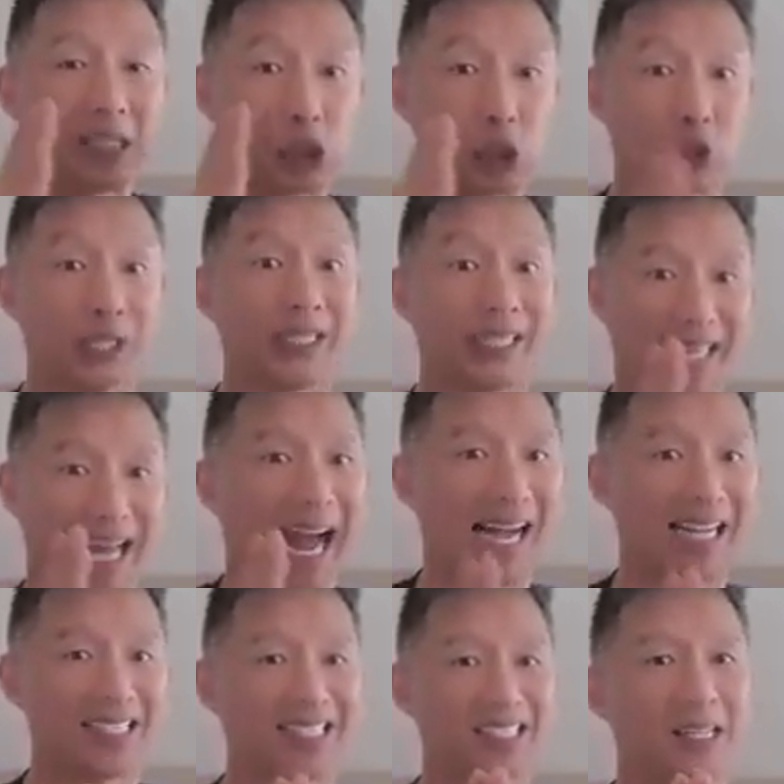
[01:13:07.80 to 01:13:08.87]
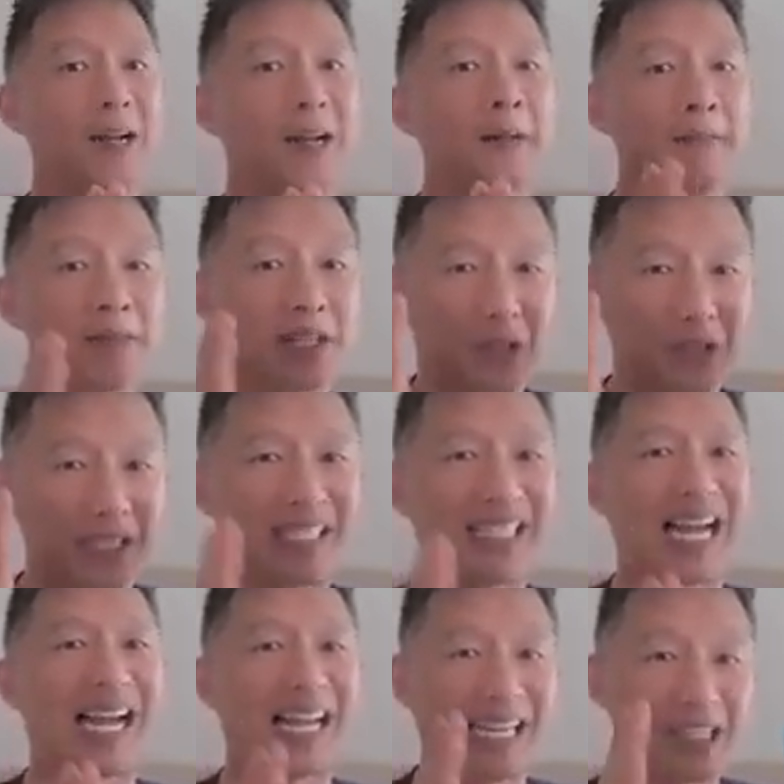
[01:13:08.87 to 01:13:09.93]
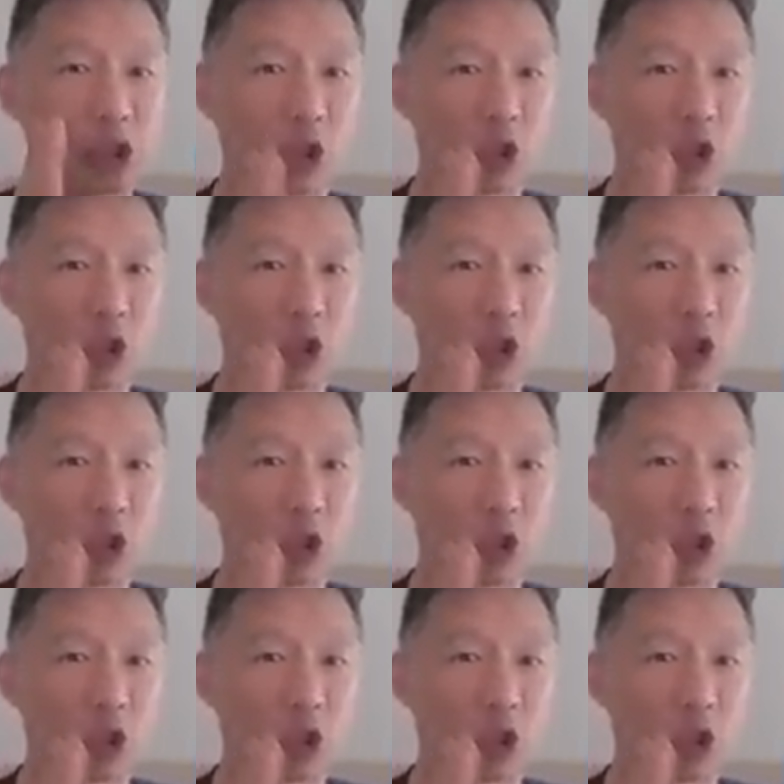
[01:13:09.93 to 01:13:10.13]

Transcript: insulated gas. You need that